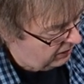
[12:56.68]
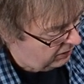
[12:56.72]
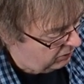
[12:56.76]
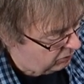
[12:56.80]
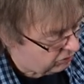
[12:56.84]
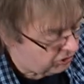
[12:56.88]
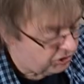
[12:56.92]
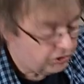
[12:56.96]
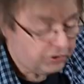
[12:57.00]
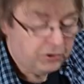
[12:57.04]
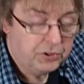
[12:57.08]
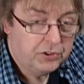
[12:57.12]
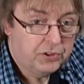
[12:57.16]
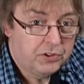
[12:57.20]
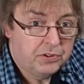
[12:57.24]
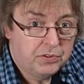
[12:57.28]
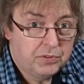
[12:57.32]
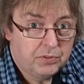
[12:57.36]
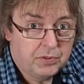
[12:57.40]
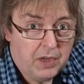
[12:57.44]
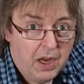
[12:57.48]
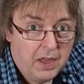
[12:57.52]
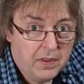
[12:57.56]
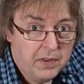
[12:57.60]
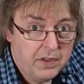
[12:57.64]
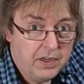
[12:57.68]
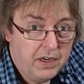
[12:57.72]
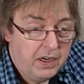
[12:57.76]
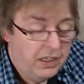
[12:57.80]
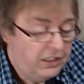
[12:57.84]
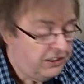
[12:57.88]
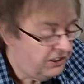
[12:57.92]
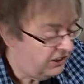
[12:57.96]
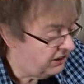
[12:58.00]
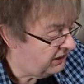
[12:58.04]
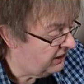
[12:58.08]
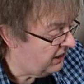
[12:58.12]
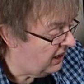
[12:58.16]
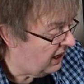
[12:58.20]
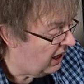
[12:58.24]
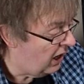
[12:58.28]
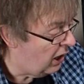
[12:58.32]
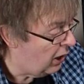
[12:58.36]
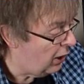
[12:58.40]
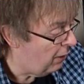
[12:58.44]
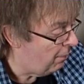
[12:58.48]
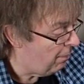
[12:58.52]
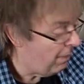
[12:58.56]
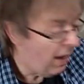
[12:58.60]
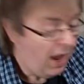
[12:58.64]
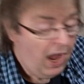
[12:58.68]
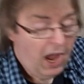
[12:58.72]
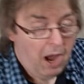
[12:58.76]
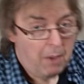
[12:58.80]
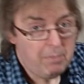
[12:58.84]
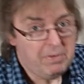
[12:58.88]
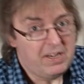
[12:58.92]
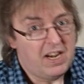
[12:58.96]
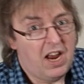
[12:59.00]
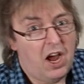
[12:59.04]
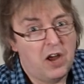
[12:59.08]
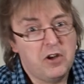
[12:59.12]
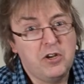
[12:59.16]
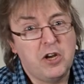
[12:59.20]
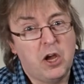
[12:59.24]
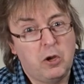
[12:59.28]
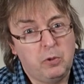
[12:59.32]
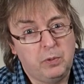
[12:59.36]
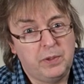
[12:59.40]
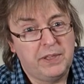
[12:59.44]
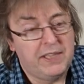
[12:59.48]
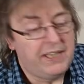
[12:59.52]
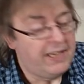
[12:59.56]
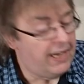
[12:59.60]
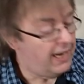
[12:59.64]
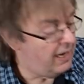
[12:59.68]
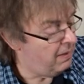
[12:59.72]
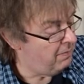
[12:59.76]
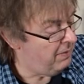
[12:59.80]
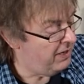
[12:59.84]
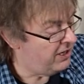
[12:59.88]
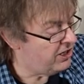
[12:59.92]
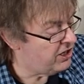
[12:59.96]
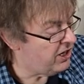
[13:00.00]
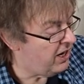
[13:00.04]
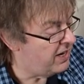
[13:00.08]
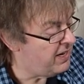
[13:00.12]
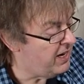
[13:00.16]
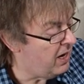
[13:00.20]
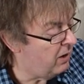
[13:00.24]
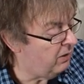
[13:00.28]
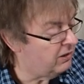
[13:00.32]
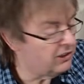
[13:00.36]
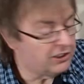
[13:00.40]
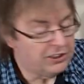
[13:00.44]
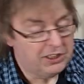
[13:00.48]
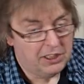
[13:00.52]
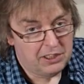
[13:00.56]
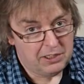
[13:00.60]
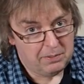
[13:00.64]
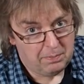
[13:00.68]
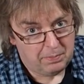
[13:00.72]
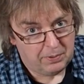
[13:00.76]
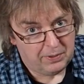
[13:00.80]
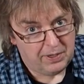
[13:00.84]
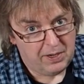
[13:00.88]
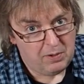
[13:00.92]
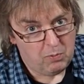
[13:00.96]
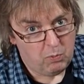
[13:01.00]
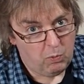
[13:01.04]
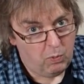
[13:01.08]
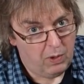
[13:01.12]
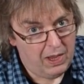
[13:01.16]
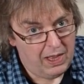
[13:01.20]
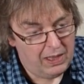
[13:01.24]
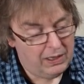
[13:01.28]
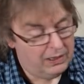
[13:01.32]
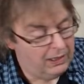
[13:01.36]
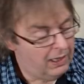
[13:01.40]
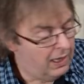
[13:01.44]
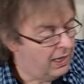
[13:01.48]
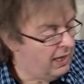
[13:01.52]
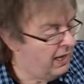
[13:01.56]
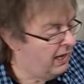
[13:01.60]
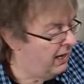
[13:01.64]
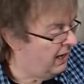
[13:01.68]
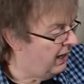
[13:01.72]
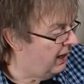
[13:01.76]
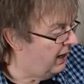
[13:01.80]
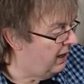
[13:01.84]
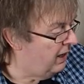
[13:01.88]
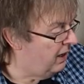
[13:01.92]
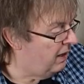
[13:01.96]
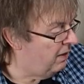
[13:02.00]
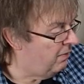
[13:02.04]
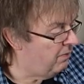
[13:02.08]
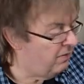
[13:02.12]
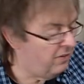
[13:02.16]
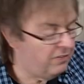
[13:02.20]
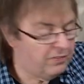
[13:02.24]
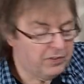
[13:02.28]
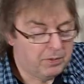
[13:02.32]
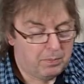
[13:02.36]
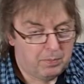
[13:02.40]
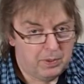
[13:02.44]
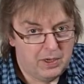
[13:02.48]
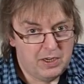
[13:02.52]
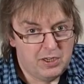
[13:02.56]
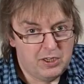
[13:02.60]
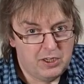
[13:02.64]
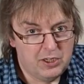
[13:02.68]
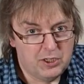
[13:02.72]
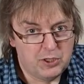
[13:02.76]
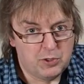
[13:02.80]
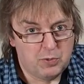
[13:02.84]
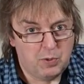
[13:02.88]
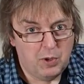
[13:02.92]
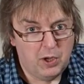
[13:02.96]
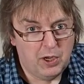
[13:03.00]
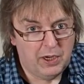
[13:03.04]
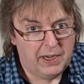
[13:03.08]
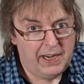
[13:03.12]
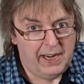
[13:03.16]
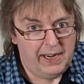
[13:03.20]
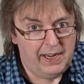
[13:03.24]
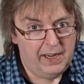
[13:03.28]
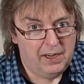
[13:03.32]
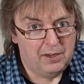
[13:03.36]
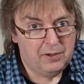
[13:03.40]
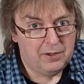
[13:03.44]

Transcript: Looks rather nice. I mean, I know the image. I know it's going to print well. If the printer's working